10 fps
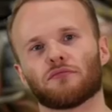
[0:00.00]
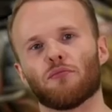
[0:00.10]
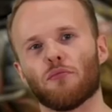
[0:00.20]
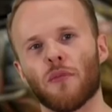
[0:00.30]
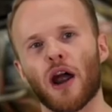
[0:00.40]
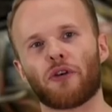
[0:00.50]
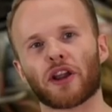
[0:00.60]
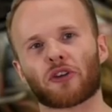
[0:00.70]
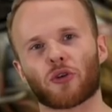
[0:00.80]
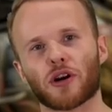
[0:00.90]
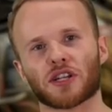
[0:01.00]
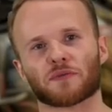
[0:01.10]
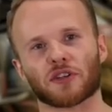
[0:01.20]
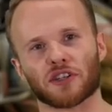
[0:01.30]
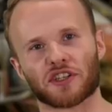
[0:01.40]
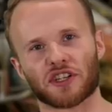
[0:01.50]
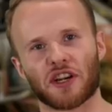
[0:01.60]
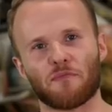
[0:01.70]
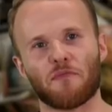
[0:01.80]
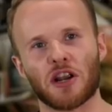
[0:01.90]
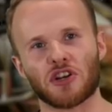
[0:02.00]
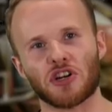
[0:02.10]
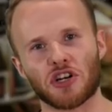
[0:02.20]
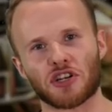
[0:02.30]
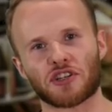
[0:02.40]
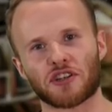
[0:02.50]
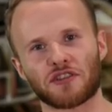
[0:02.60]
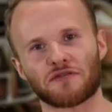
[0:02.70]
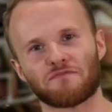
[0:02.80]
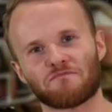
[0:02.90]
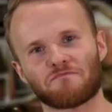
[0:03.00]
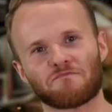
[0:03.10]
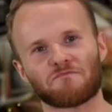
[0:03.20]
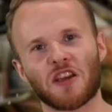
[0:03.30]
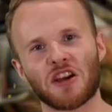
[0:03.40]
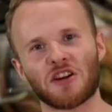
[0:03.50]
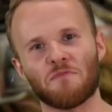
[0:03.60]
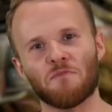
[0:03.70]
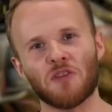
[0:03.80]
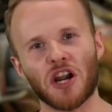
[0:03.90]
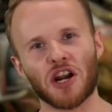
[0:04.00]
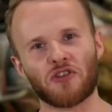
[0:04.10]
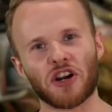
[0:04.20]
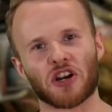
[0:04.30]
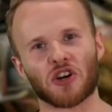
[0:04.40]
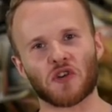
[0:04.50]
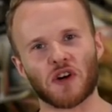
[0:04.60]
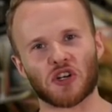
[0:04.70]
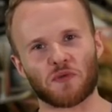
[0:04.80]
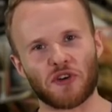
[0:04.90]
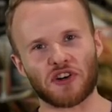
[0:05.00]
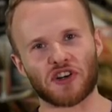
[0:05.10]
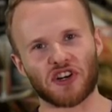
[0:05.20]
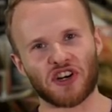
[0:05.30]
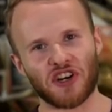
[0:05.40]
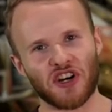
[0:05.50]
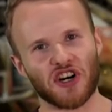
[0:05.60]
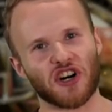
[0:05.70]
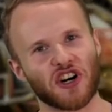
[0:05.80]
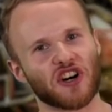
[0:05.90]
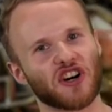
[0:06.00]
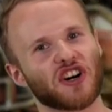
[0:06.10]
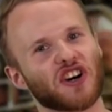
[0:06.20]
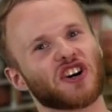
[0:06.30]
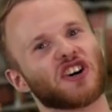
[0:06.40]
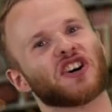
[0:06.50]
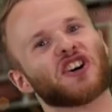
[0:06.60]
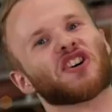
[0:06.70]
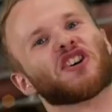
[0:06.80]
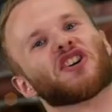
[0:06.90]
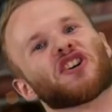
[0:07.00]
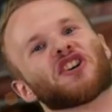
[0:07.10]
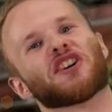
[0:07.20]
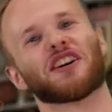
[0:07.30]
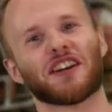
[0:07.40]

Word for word: Merry Christmas, Commanders! Merry Christmas! Ha ha ha ha ha ha!